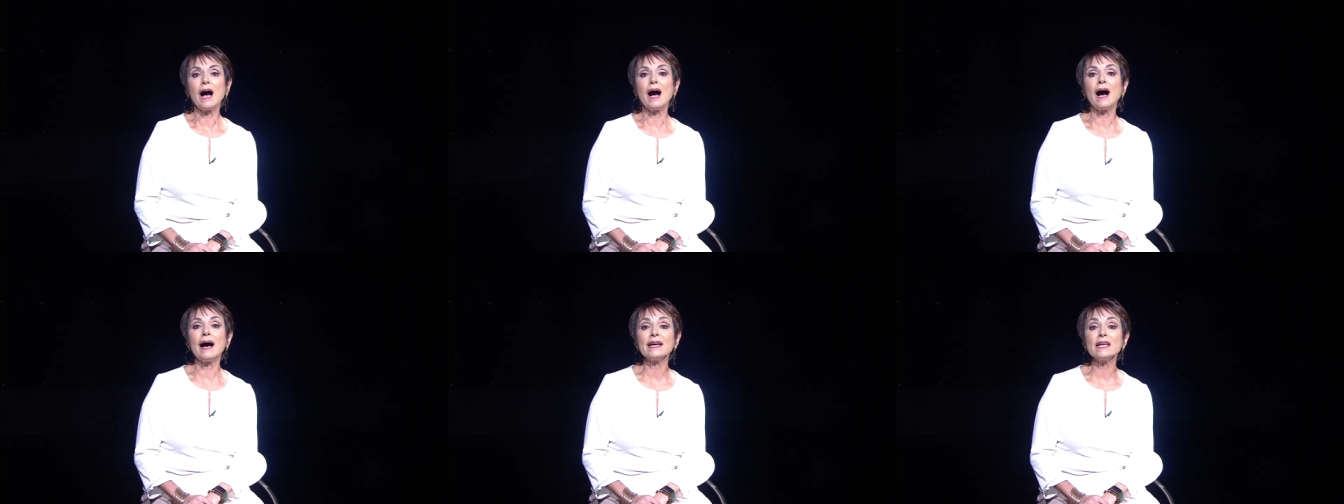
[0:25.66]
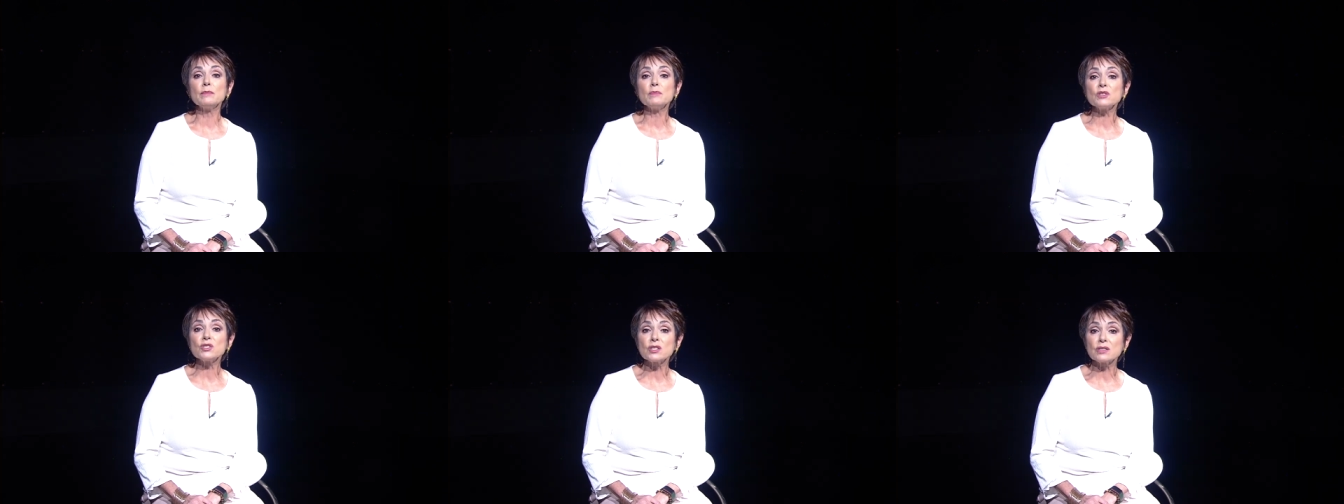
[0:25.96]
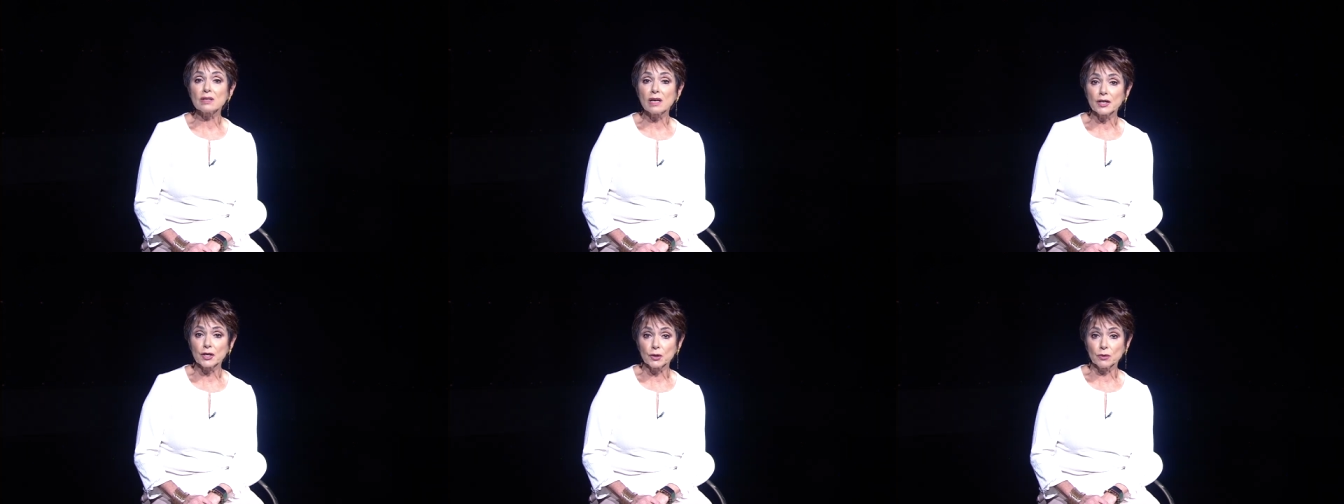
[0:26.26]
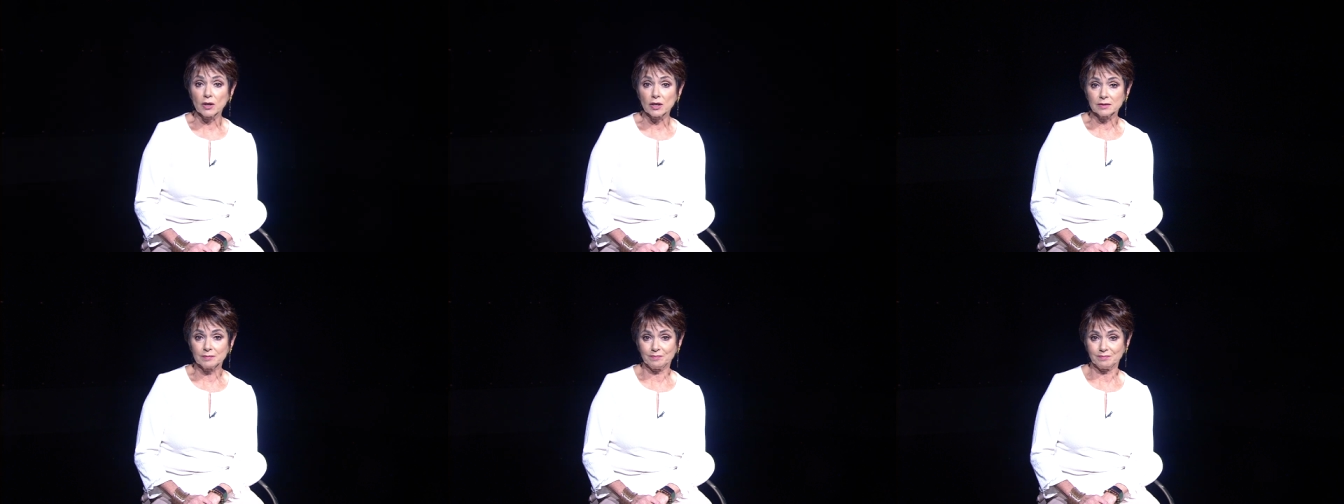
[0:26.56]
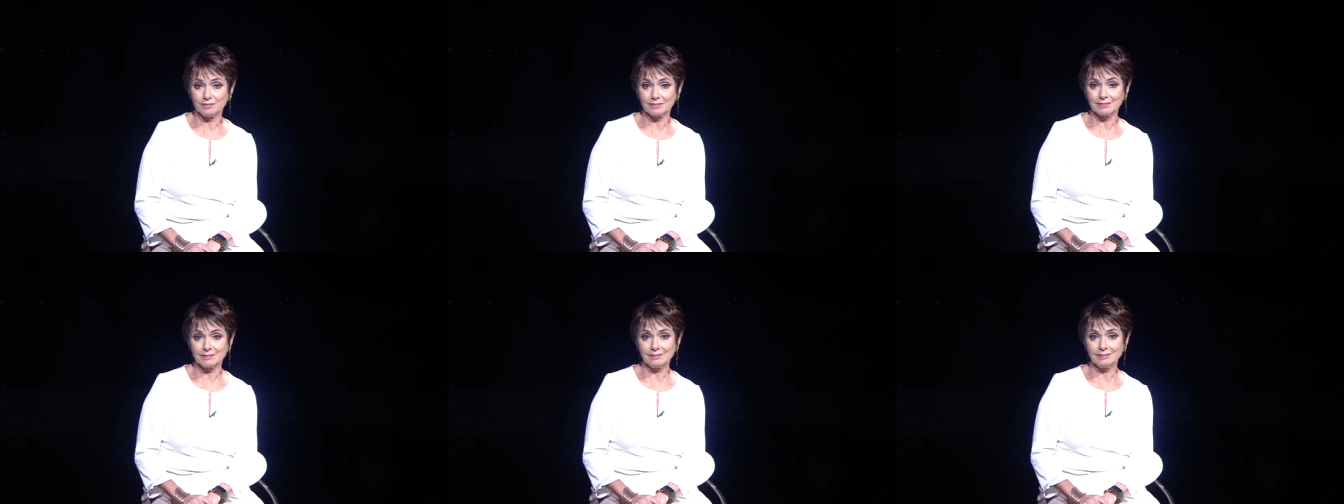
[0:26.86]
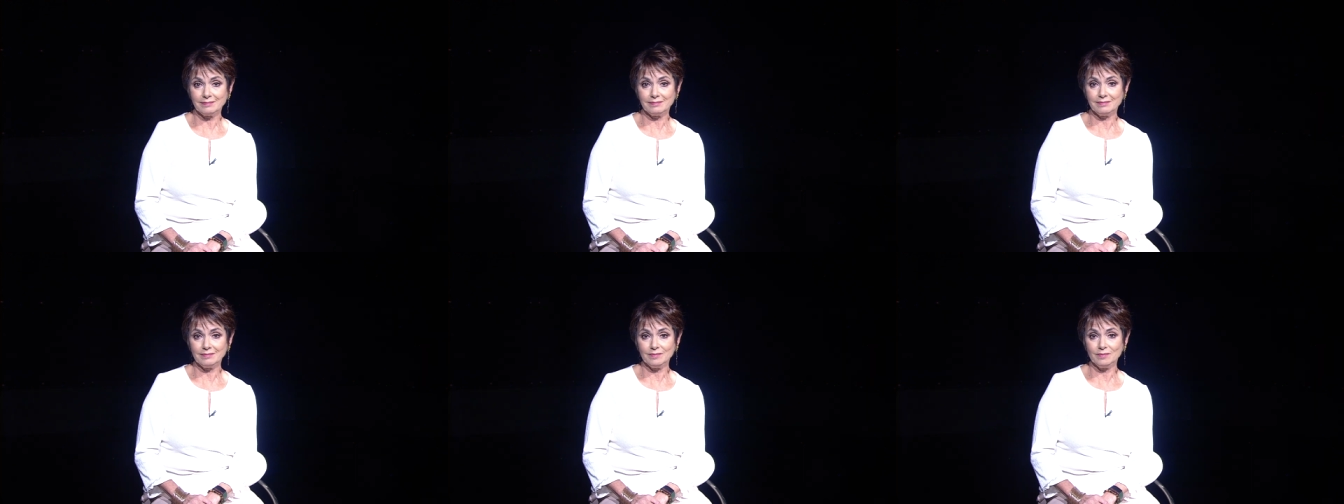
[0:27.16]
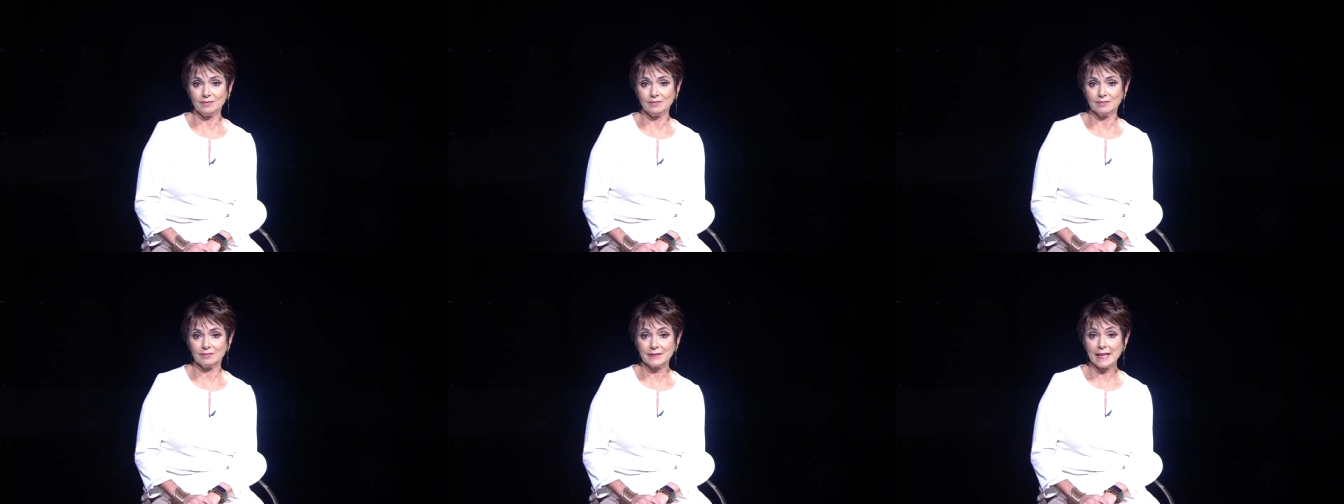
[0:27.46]
I am a stutterer
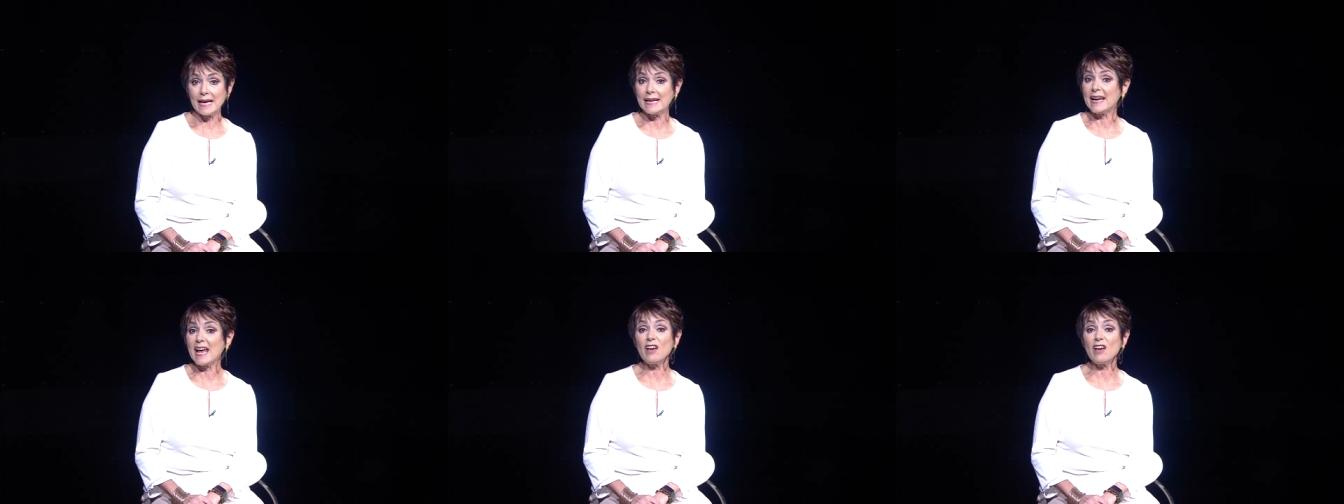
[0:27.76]
and